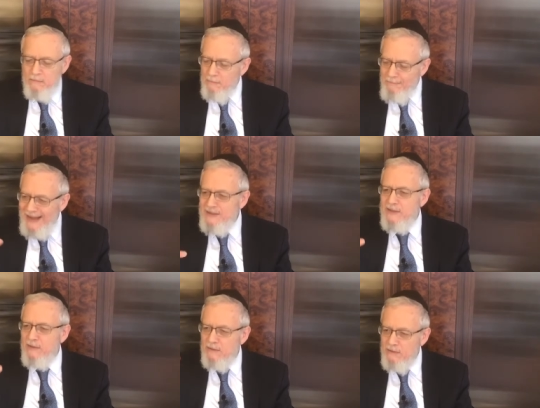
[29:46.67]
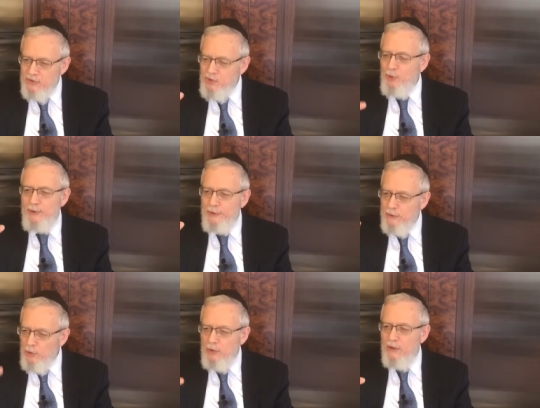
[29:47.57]
matzah, sukkah,
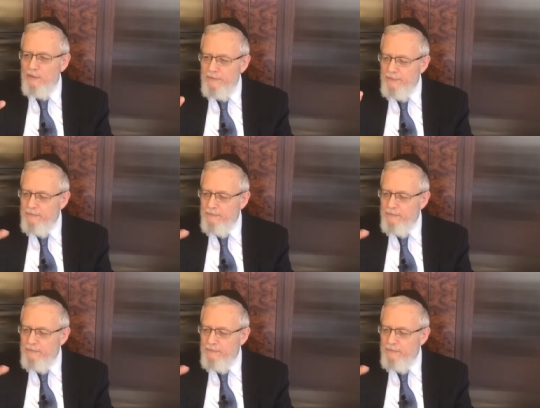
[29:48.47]
lulav,